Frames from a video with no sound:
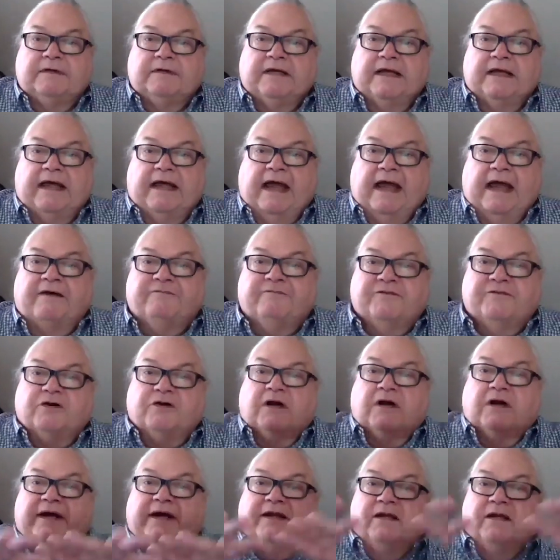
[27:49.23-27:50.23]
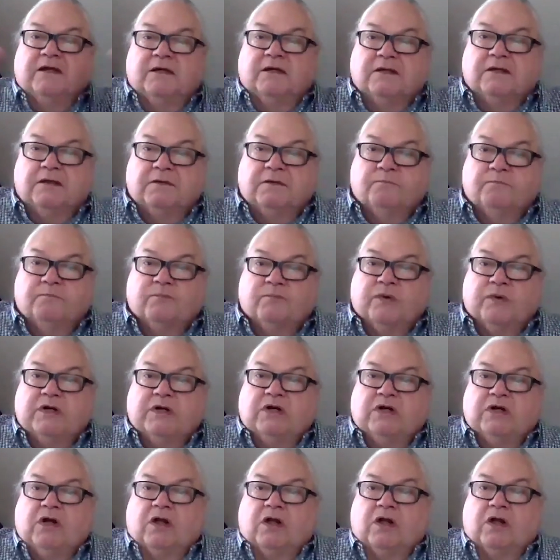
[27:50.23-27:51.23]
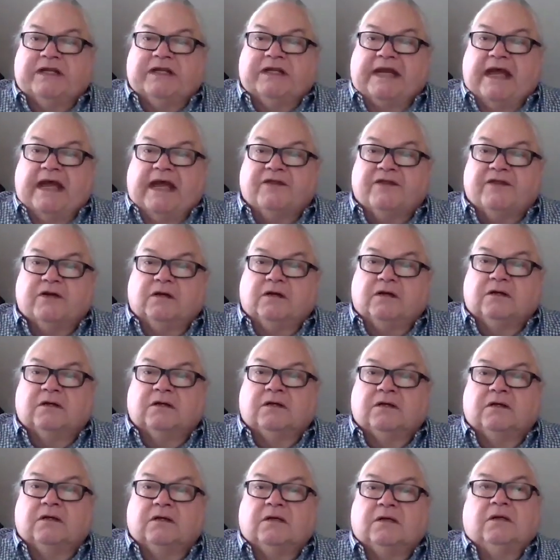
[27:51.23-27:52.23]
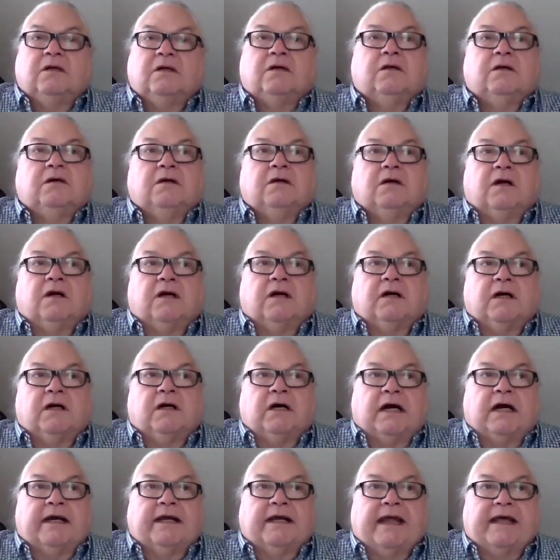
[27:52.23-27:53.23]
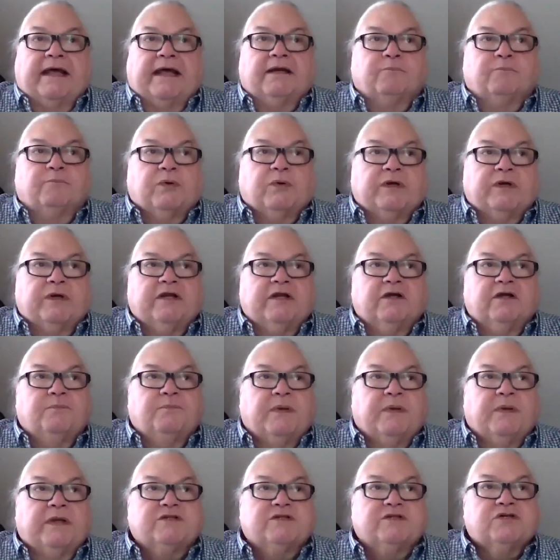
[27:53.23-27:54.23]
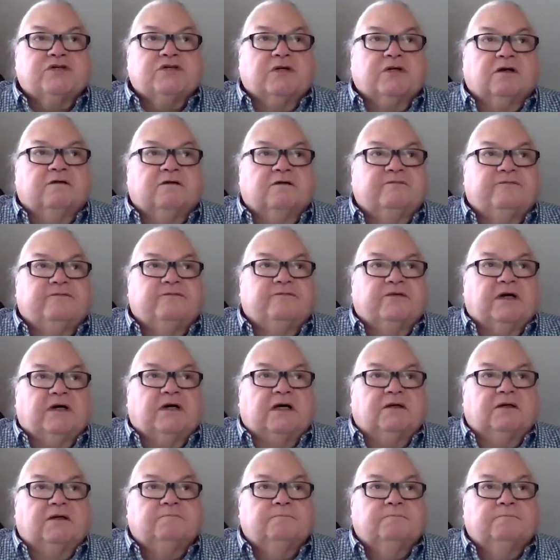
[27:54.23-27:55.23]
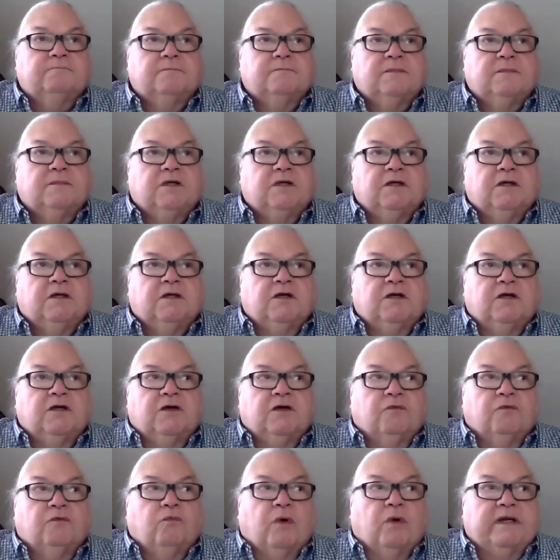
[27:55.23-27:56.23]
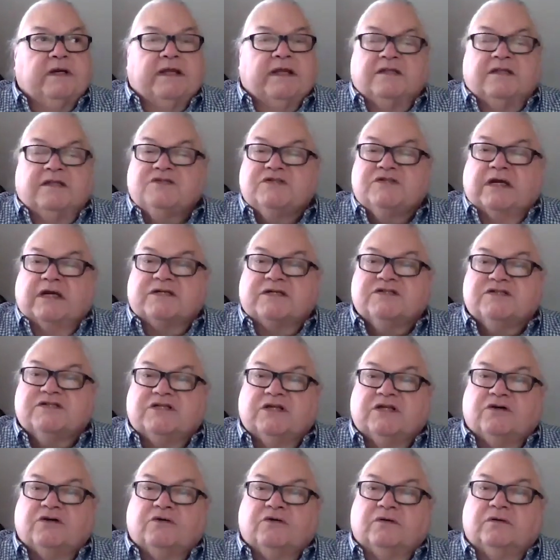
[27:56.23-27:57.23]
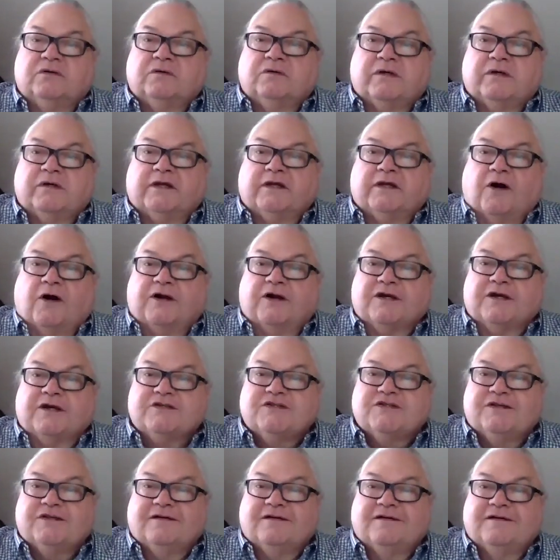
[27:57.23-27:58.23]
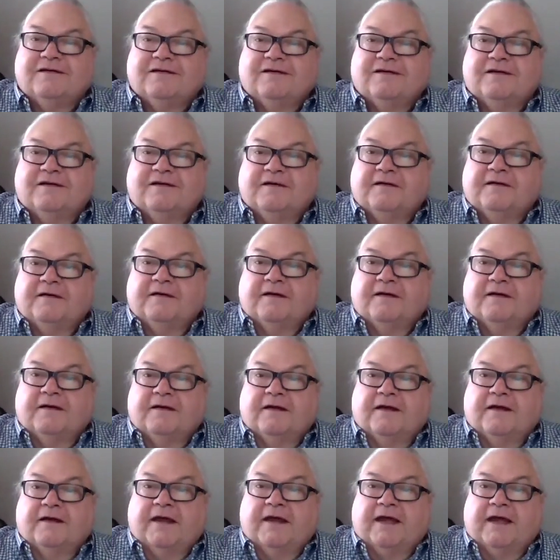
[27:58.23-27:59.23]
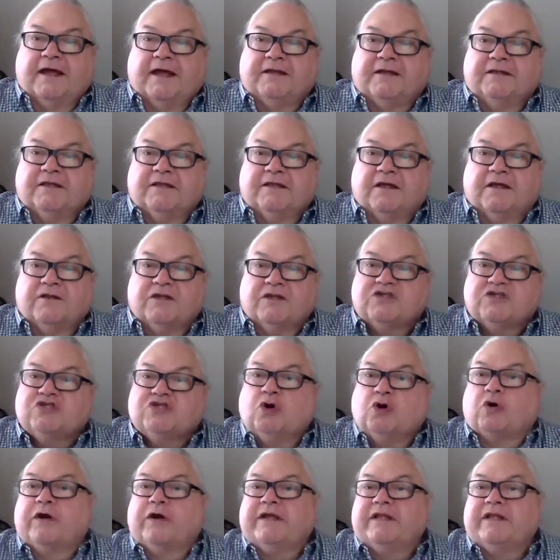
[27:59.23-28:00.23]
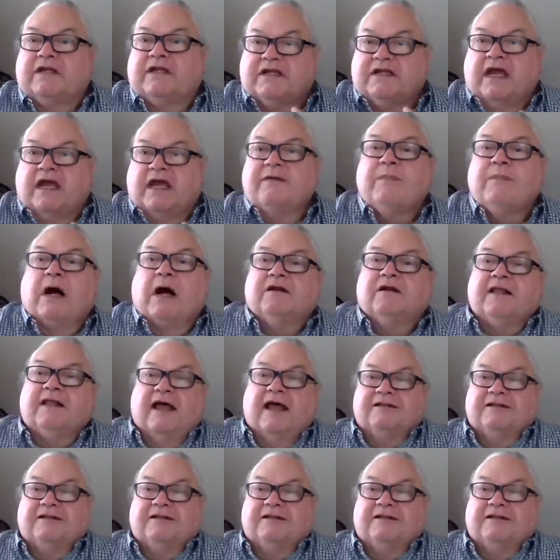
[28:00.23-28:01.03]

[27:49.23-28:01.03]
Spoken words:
After I put it all together, I had a pretty good picture of what insects do in August, and the story that came out of that.